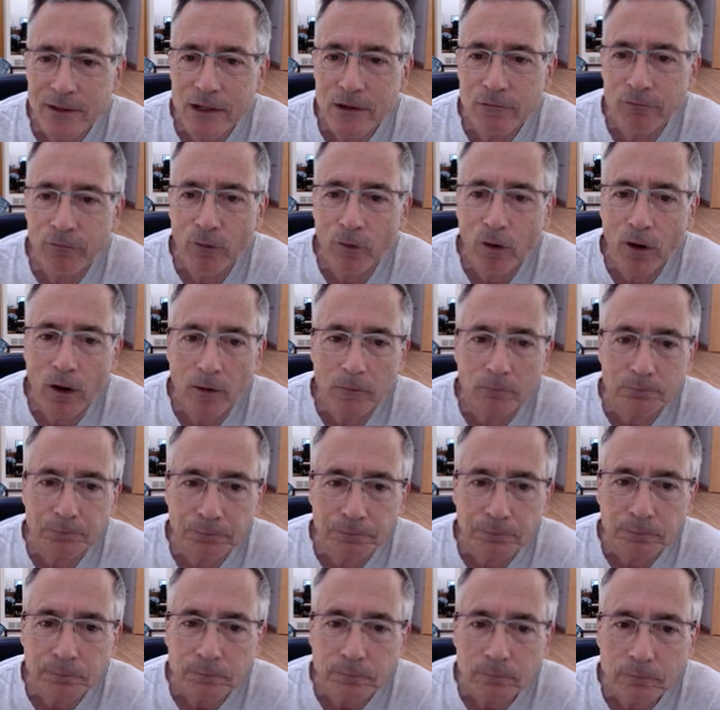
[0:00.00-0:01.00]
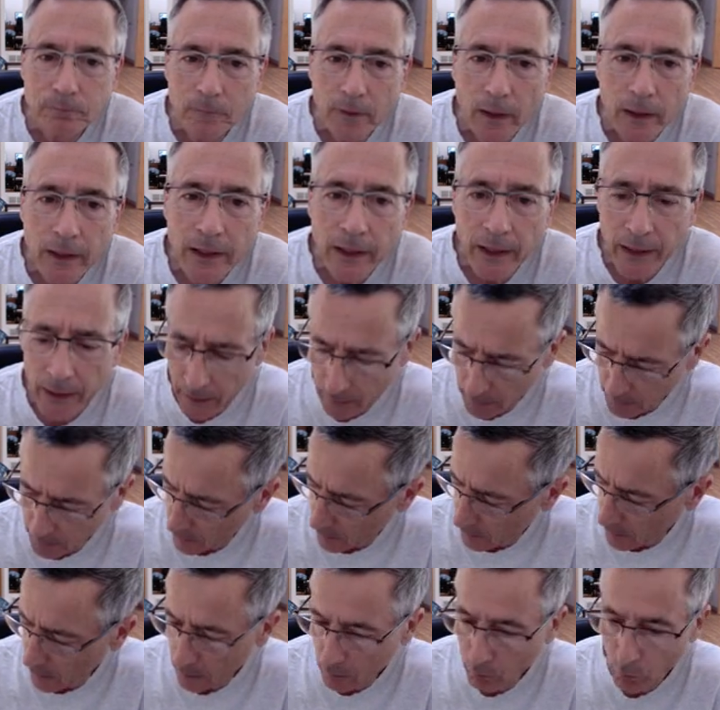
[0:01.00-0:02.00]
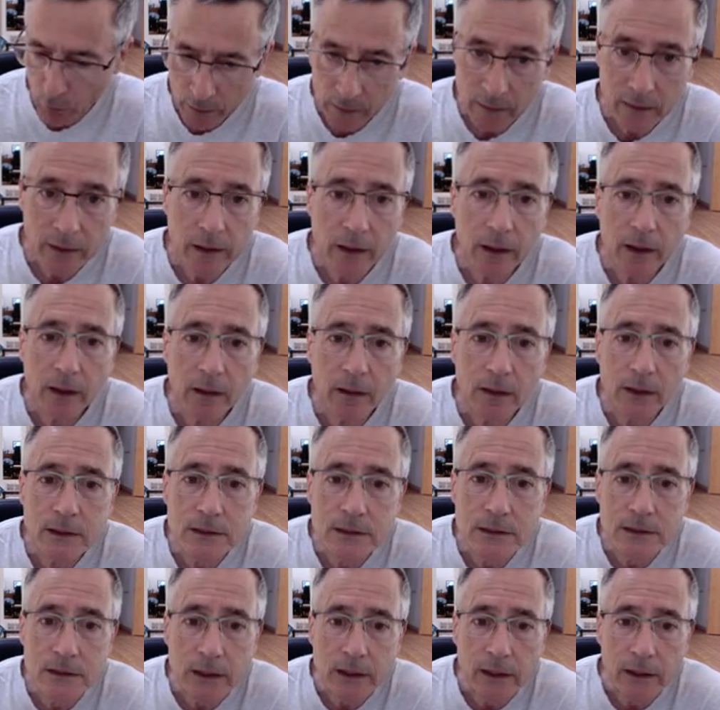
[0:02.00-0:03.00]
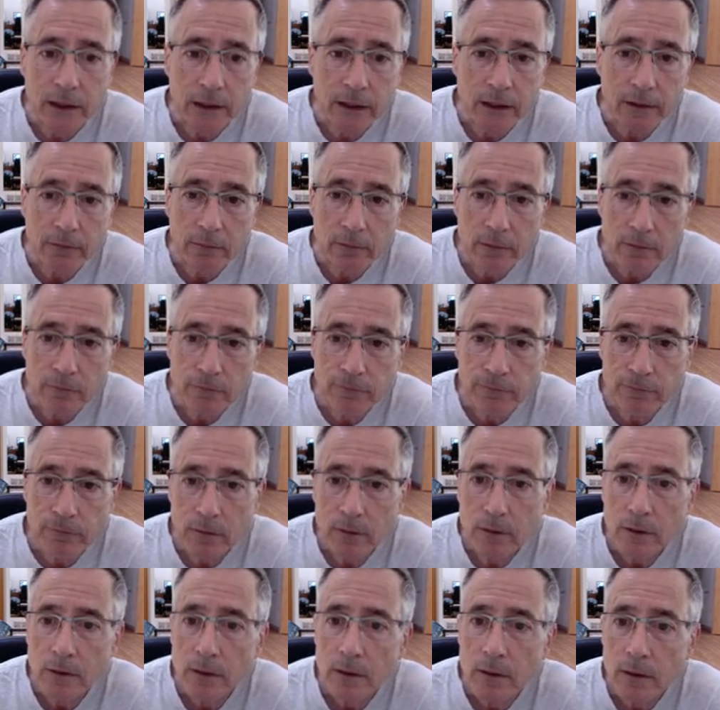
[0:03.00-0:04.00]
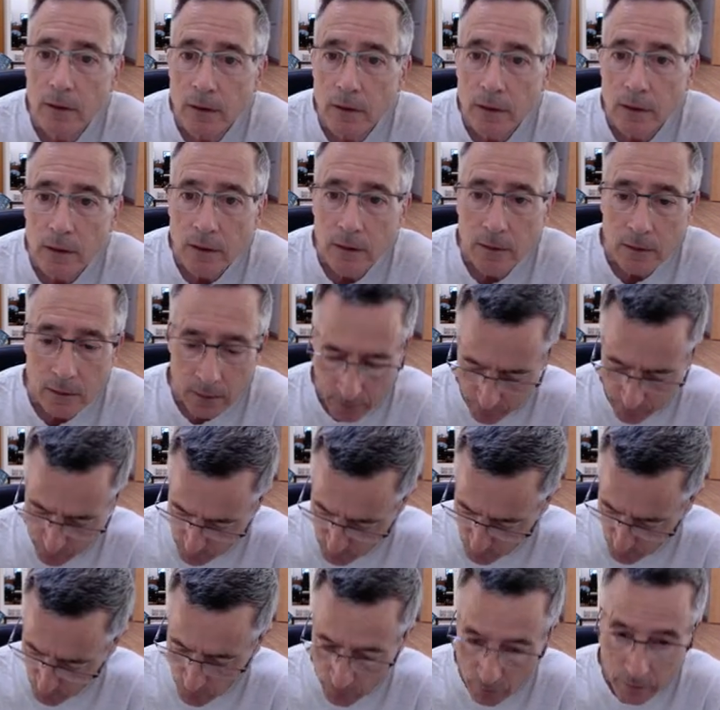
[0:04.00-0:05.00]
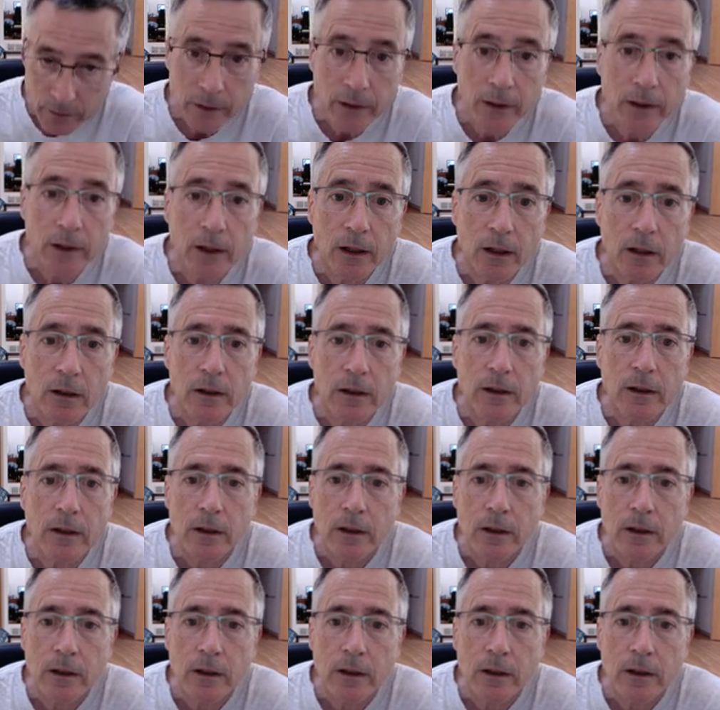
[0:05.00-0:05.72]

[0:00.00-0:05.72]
d4, and quickly, let's see, get control here.